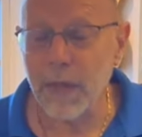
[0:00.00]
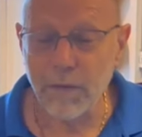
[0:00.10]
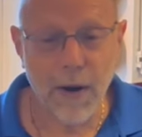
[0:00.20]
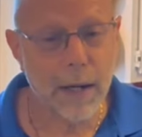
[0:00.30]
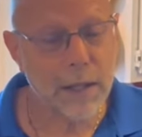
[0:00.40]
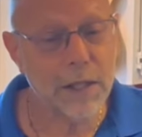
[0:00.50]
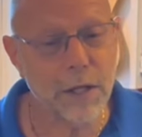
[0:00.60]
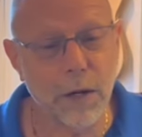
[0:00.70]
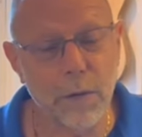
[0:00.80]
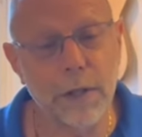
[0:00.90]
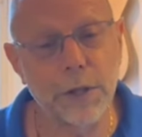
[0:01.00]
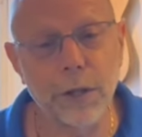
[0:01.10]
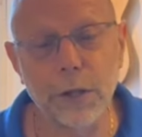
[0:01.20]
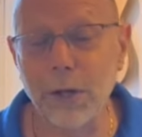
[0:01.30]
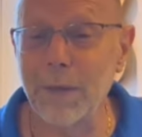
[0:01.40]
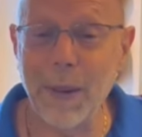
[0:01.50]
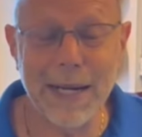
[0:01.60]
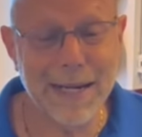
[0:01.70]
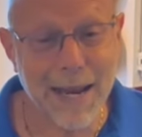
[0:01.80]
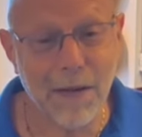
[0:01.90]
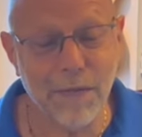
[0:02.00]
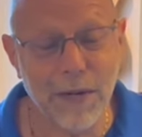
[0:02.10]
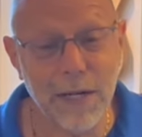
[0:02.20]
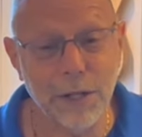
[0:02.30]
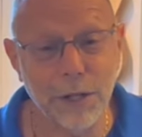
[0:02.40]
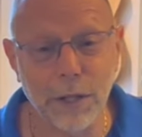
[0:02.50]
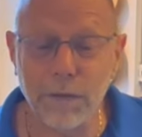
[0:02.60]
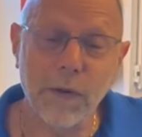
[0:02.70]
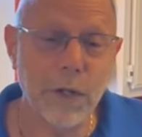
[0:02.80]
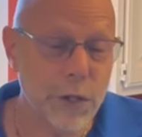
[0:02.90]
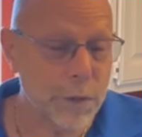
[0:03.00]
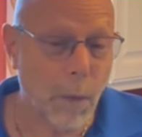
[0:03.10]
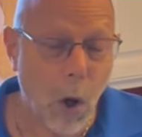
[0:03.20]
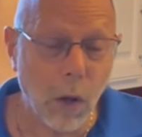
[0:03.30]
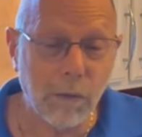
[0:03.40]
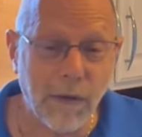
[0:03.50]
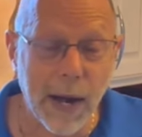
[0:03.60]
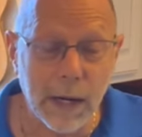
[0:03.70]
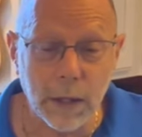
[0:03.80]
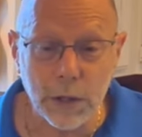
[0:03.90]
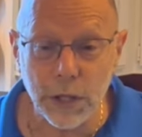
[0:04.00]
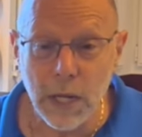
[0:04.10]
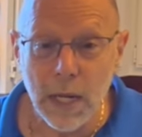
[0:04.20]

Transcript: Fire extinguishers are by definition for small fires.